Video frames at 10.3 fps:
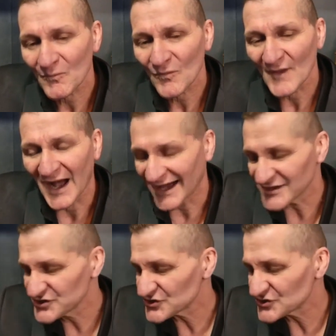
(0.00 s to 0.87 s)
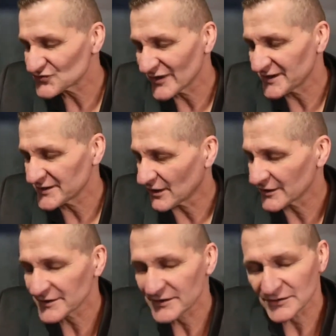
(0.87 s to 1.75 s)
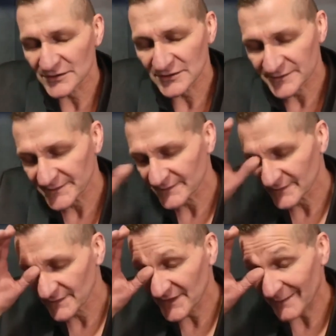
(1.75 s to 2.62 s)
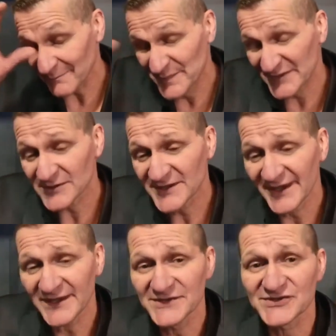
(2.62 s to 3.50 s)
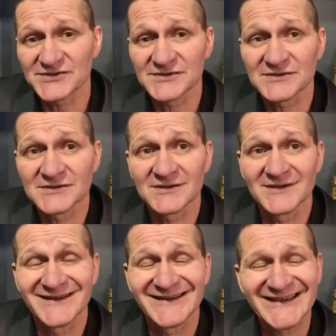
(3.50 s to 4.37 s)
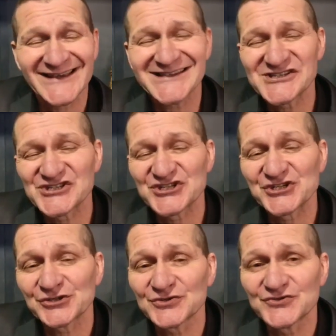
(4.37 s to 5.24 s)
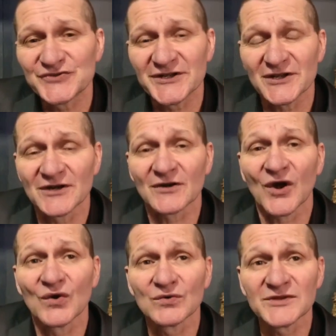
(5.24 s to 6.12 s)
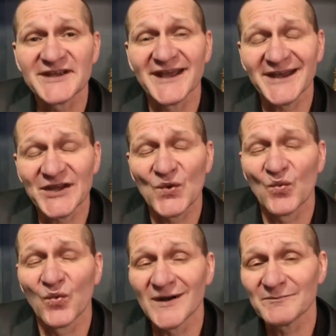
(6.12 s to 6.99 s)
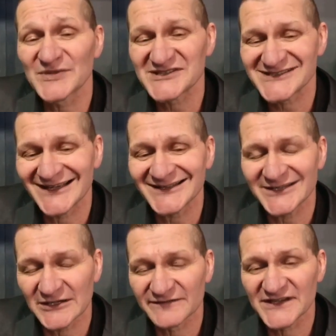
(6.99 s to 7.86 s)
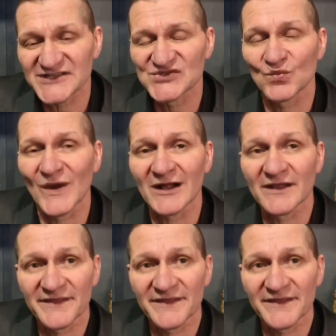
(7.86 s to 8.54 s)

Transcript: I just read an article that Bill Gates, his children are only getting 1% of his wealth.